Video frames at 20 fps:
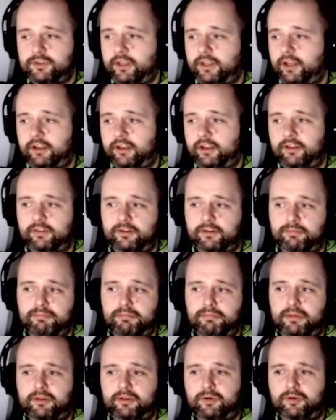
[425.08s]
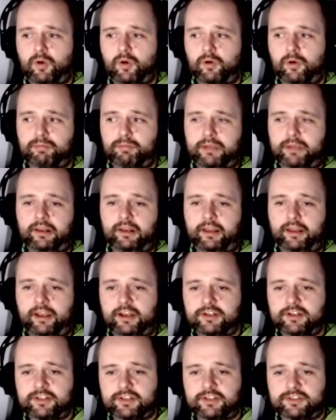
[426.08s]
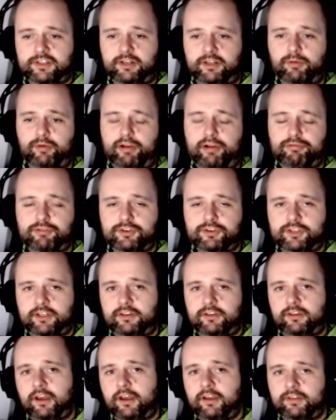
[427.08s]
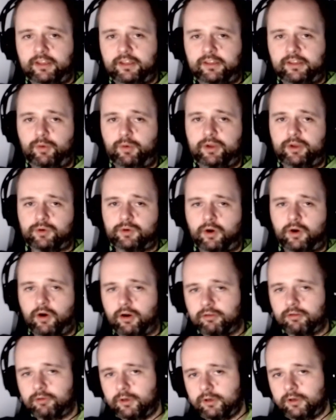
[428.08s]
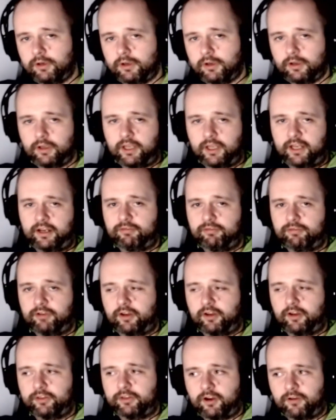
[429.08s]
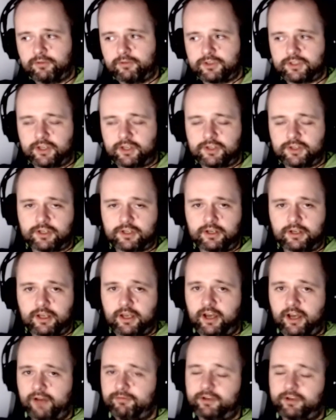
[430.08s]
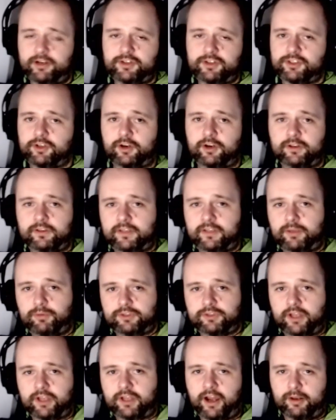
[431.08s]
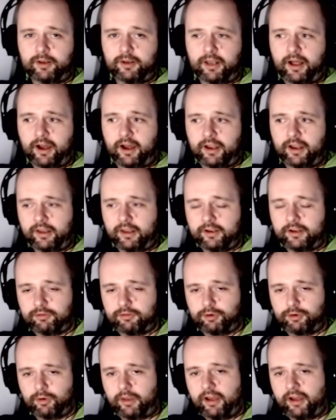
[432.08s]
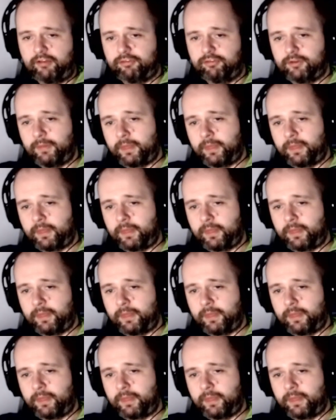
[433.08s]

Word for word: like, who are middle-aged and still referencing that they went to Harvard in every other conversation. I'm very sorry that that was the highlight of your life.